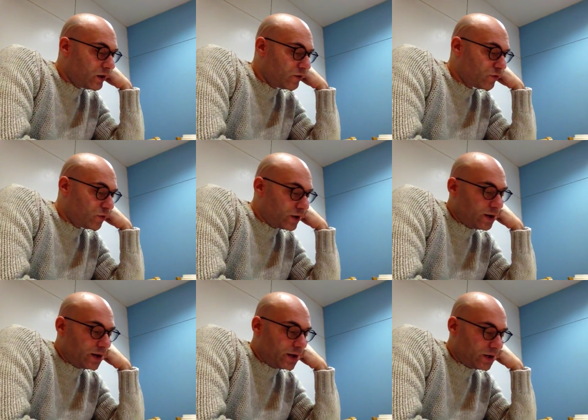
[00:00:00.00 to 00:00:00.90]

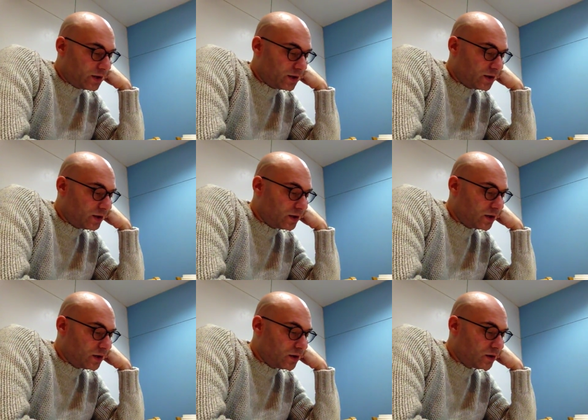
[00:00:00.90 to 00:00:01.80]
giveaway
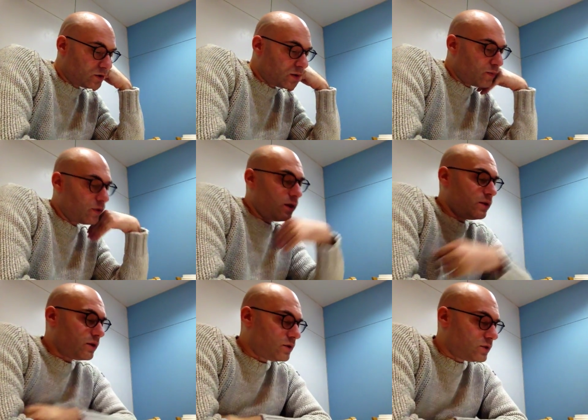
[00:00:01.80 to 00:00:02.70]
uh,
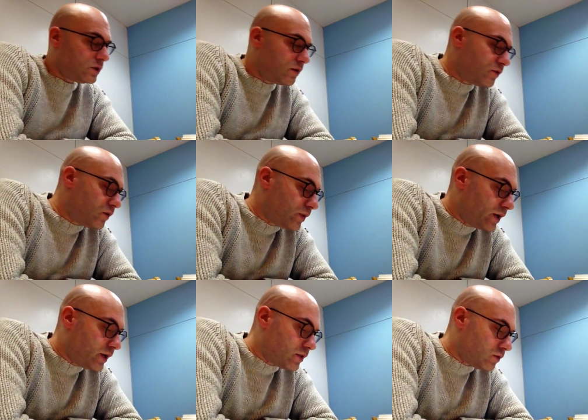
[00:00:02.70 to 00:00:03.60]
something that is given
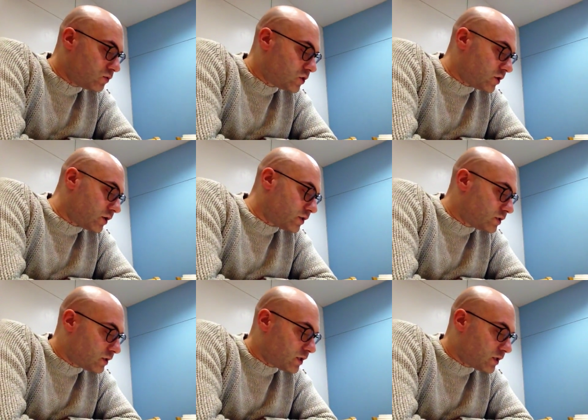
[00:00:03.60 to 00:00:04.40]
away at no charge.